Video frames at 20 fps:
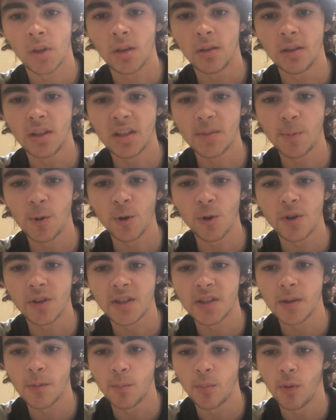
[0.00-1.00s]
This pillar
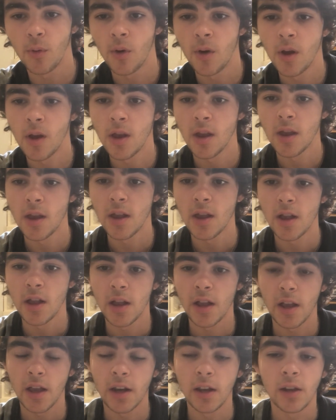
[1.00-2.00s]
is simple.
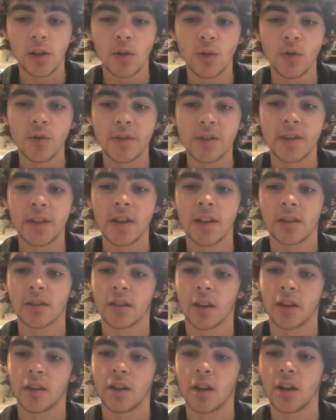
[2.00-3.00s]
It includes things
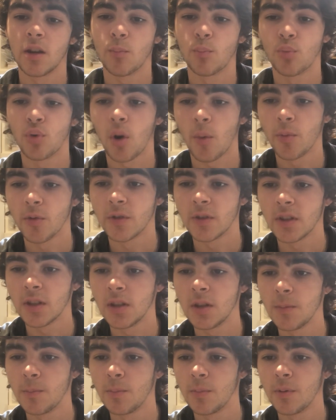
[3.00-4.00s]
like getting proper
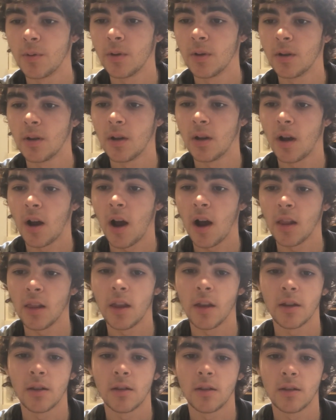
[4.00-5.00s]
sleep. I
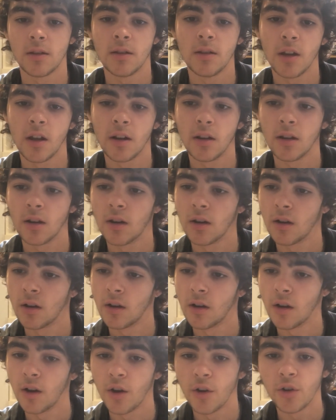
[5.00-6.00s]
like getting
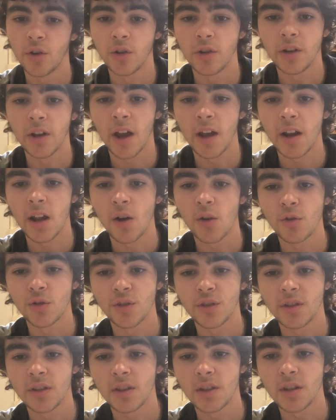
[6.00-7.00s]
a good 9
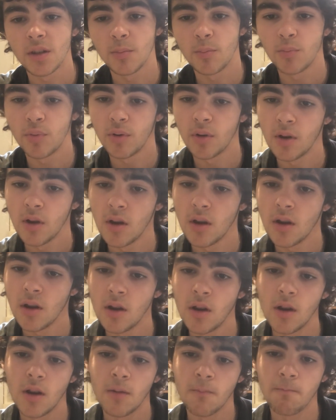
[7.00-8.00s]
hours of sleep.
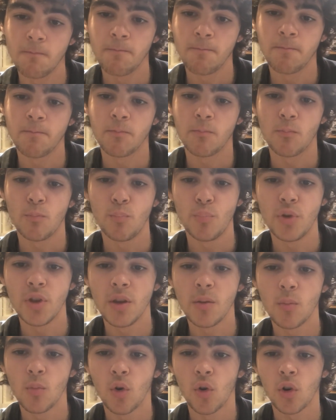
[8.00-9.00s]

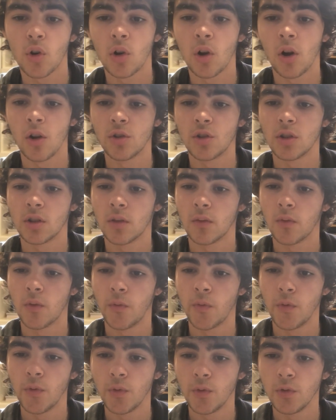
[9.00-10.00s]
Being more conscious of the
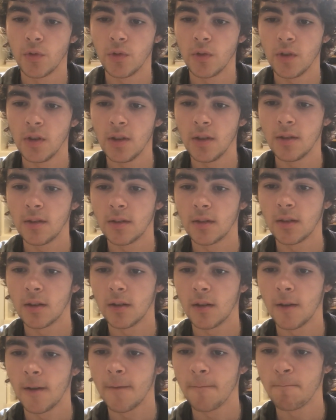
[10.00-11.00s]
food you
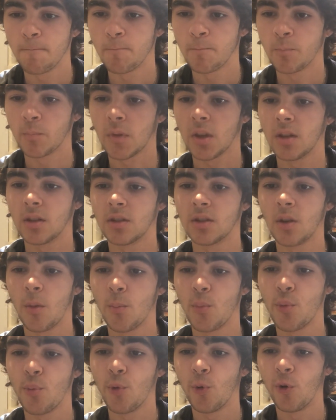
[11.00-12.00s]
eat.
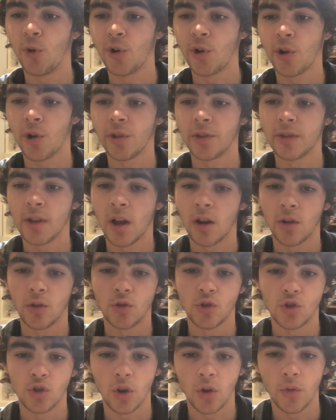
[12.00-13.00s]
Some people will cut down
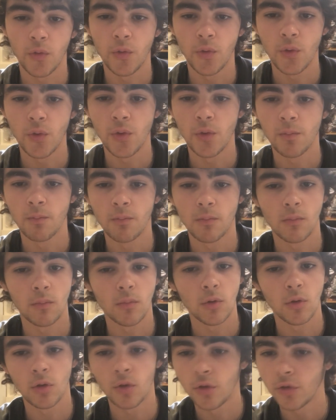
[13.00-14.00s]
on junk food,
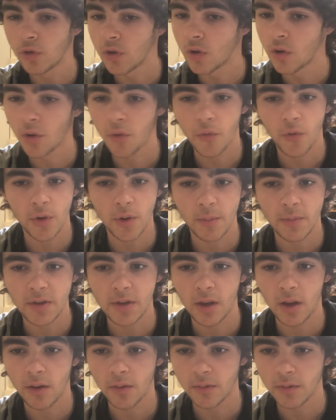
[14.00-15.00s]
learn to cook for
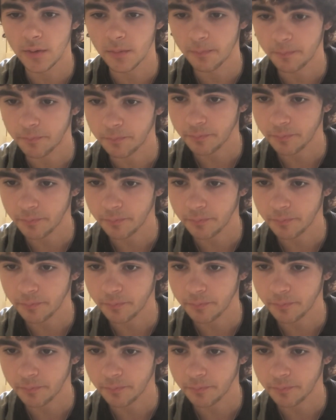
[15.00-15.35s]
themselves.